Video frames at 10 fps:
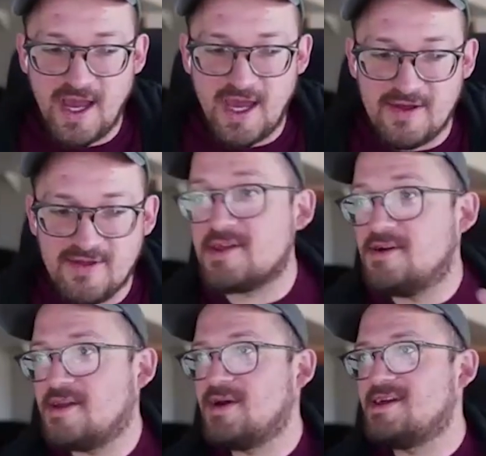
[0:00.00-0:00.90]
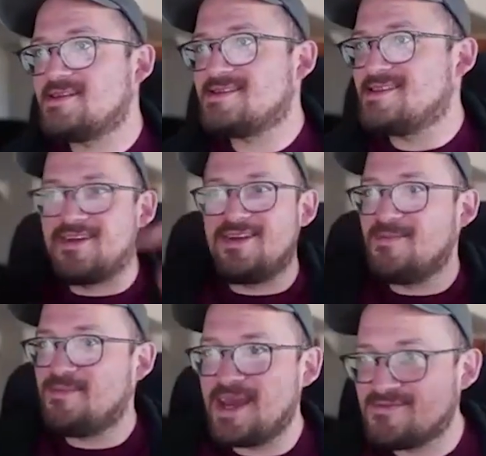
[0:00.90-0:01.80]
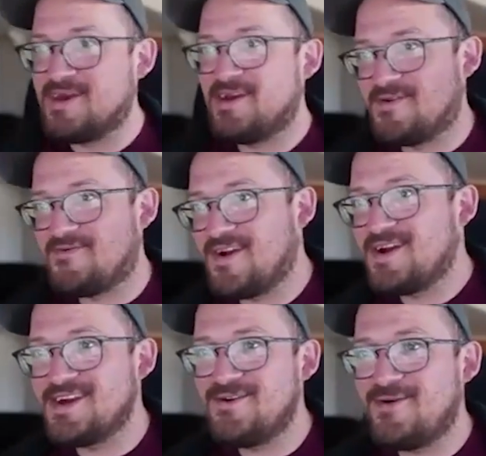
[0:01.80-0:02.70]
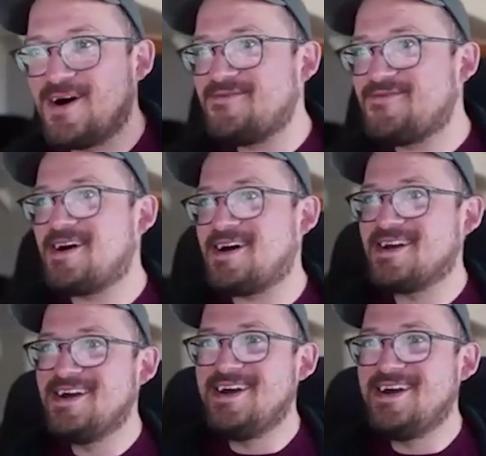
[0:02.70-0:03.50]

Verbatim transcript: and in 30 minutes, down in a basement with very little Wi Fi,